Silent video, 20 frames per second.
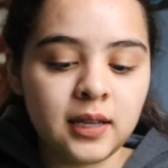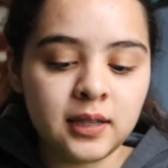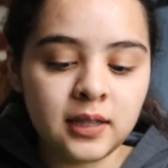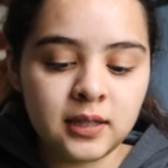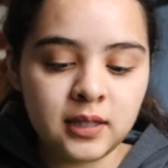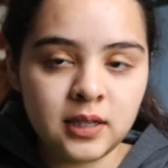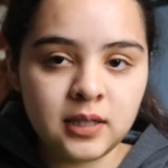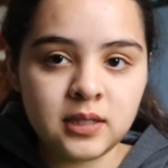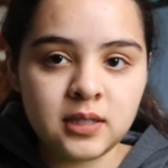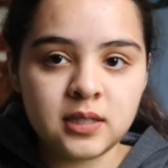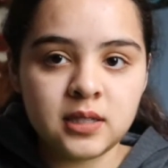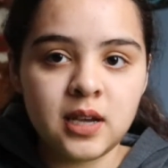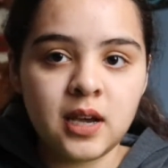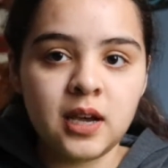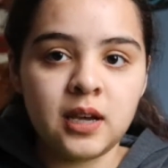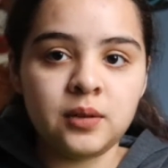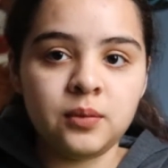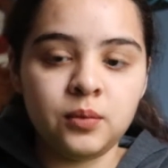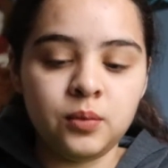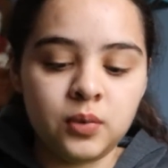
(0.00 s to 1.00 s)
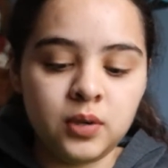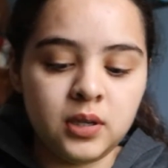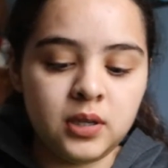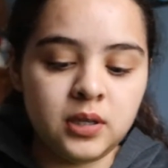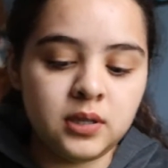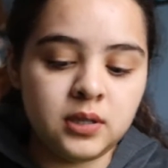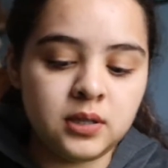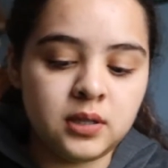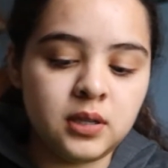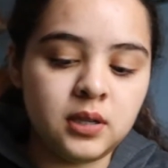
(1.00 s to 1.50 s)
and then inside
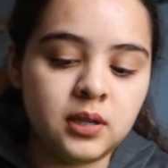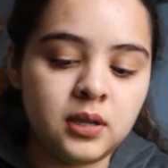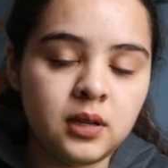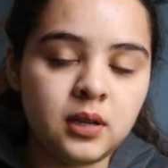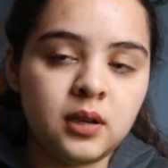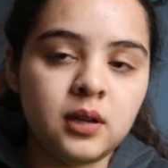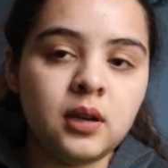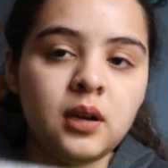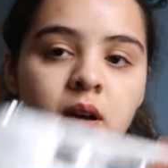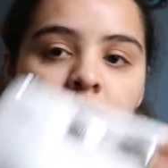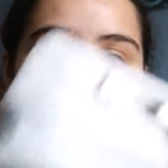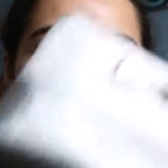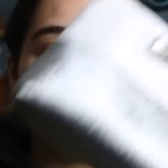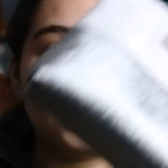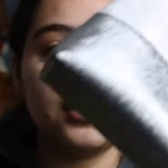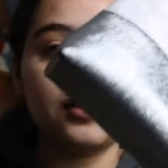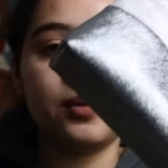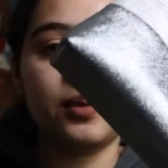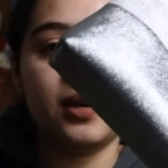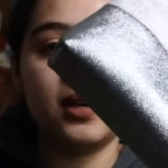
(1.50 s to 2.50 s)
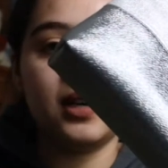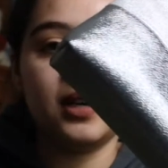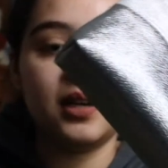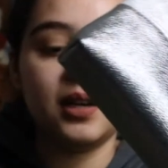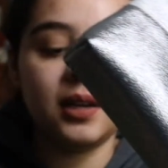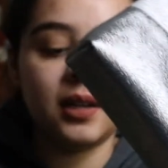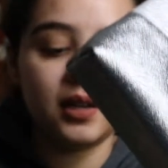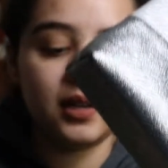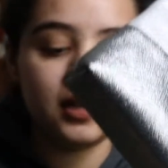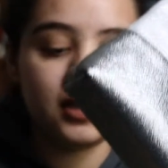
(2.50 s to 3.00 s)
was another
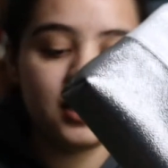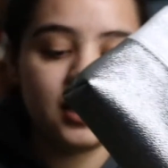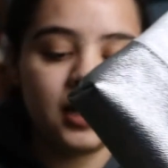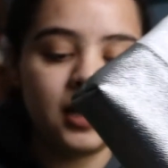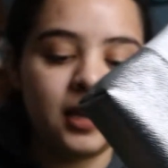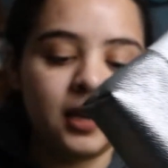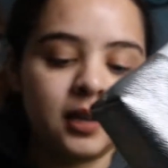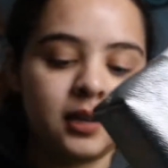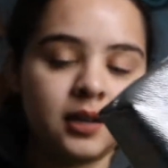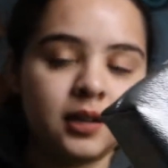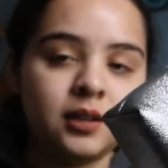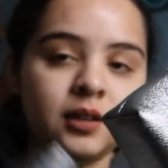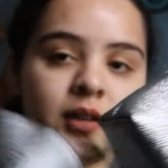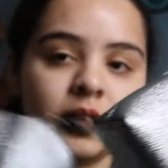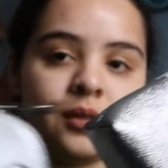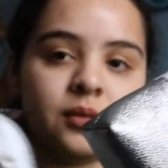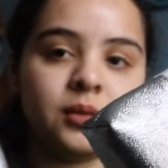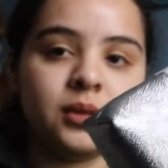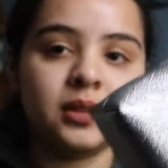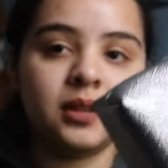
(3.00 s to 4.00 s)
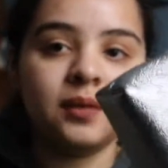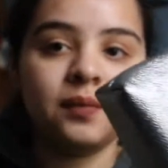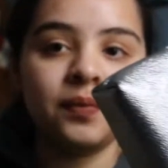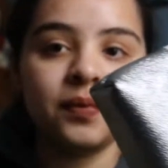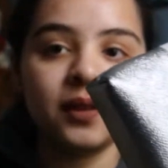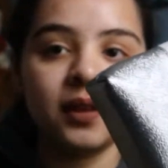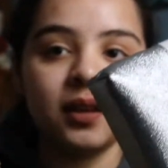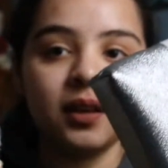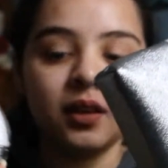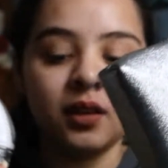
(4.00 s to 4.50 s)
one and another one.
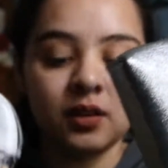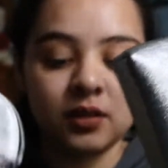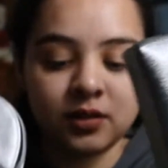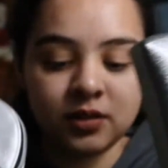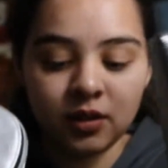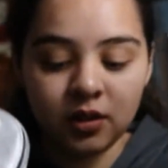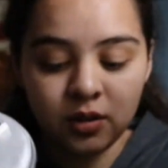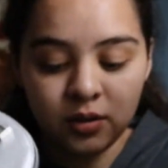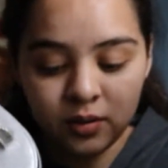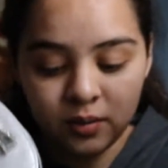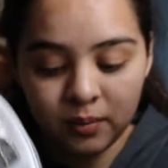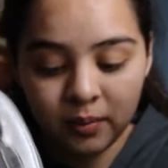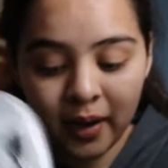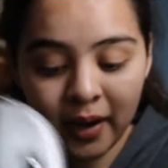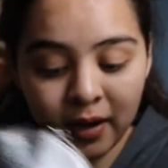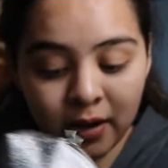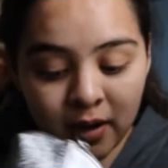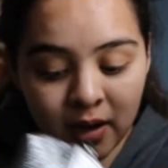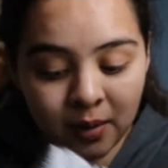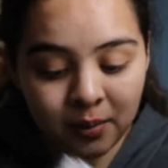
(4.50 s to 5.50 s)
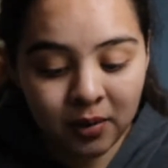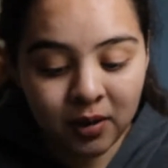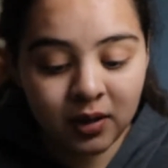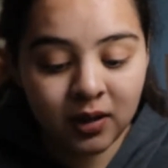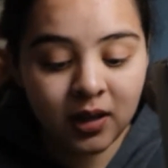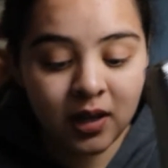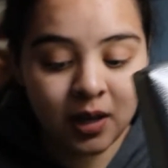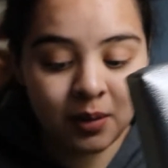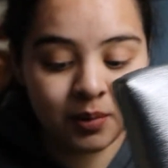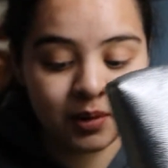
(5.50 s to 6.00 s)
So my grandma
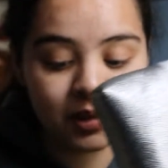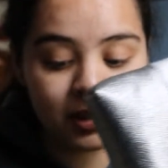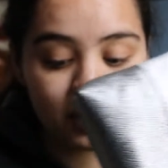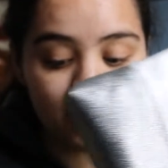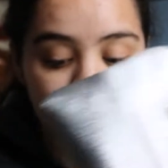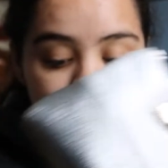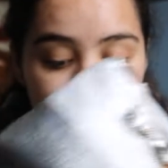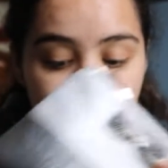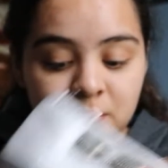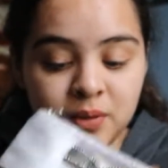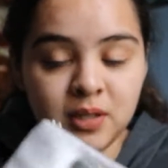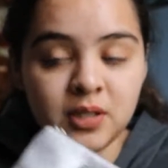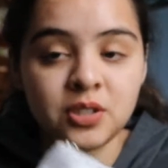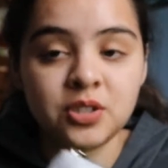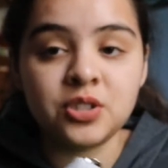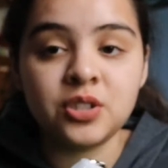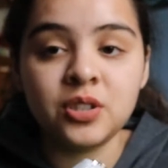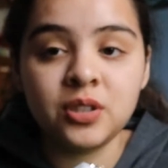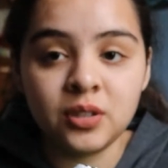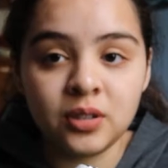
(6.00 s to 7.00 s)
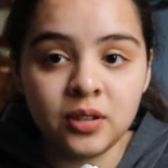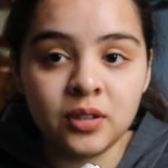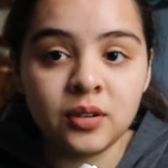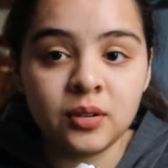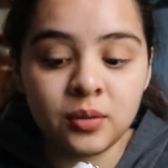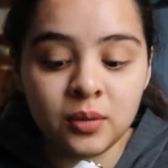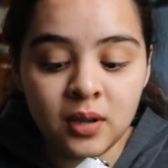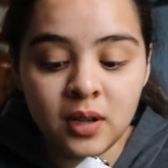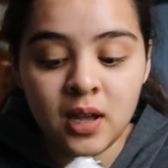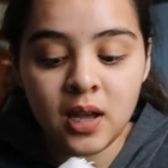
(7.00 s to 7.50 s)
came in clutch because she
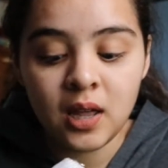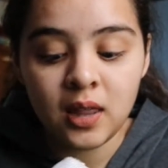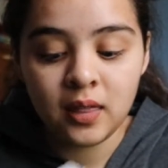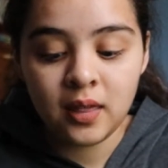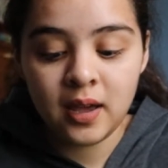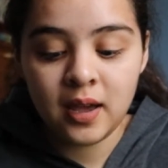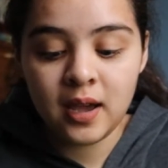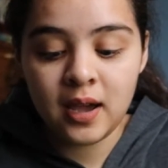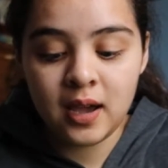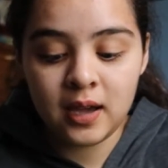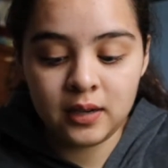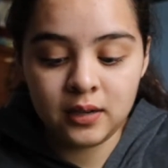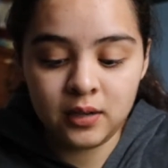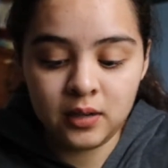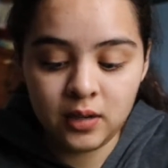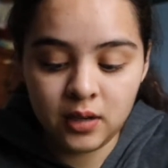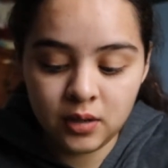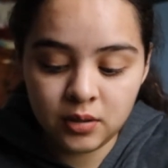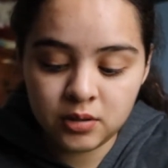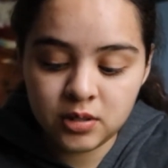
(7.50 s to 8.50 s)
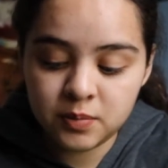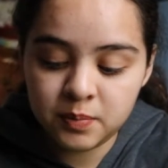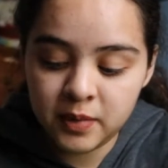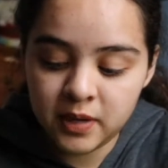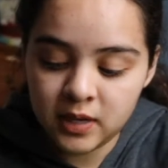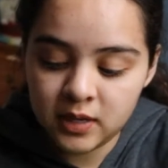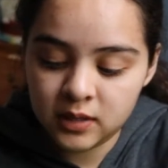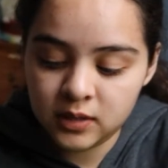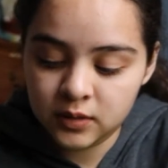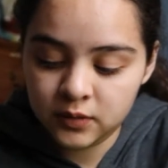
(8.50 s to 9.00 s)
knew that I had no
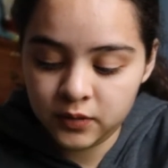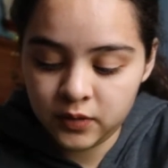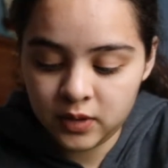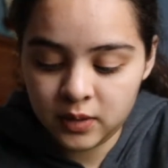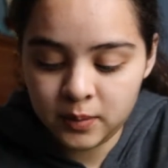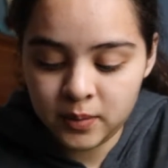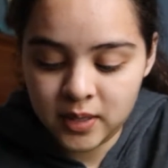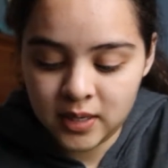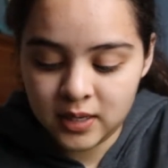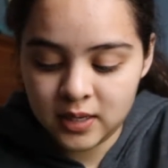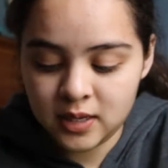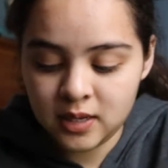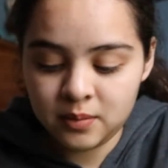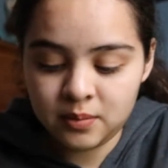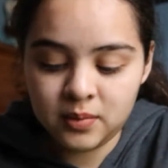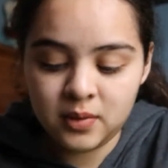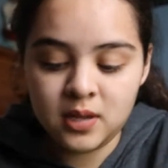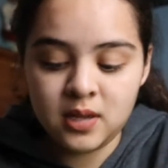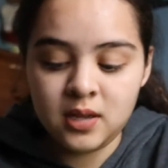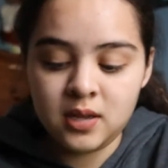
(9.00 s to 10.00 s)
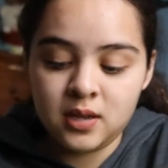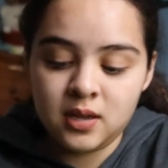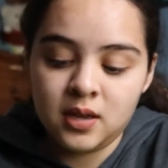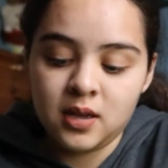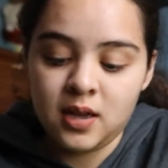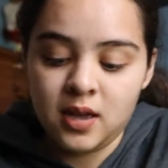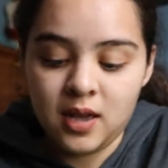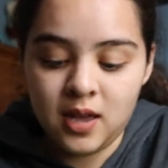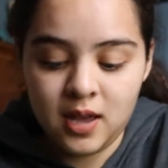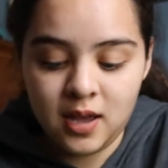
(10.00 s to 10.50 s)
space for makeup,
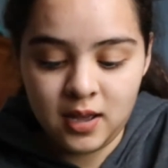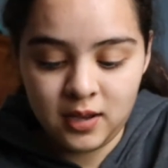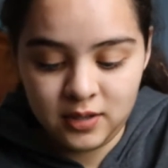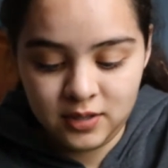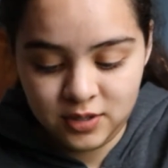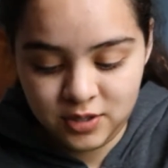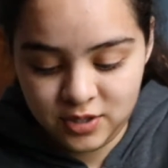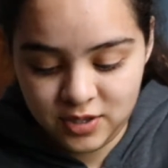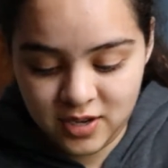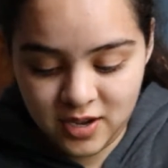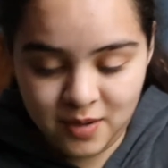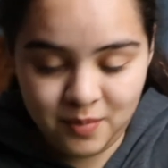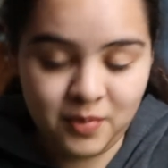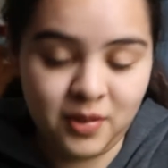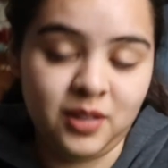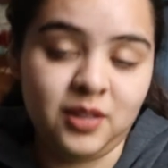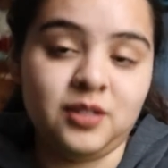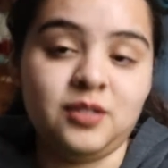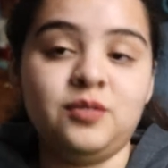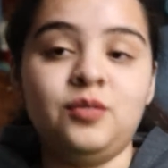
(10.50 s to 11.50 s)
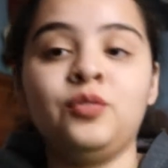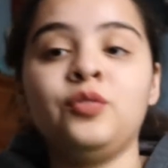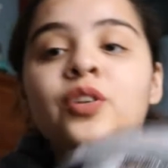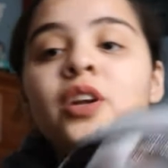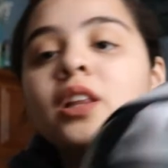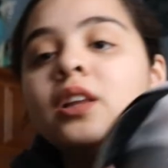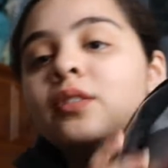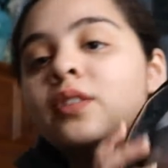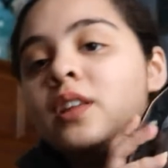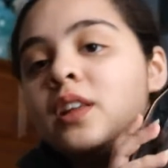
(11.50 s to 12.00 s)
and she got me this
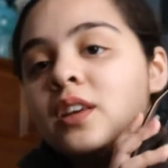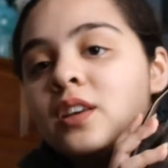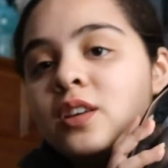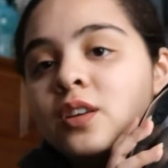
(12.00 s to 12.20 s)
really, really